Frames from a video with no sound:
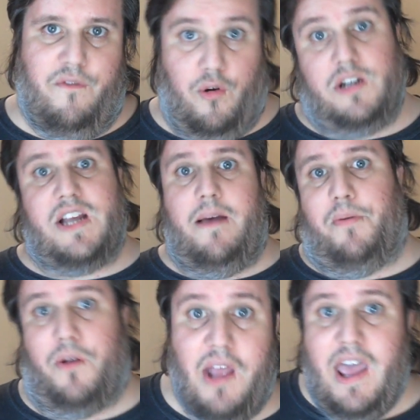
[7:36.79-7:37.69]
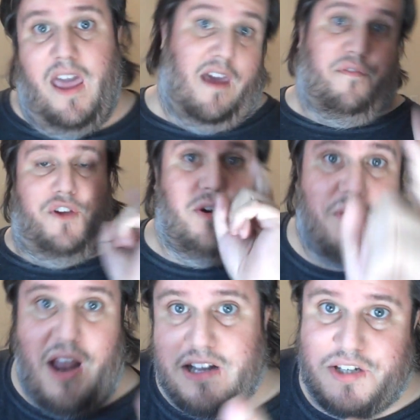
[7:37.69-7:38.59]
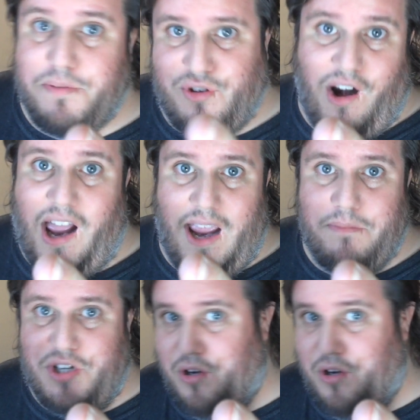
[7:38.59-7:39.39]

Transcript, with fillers: For example, if you do not subscribe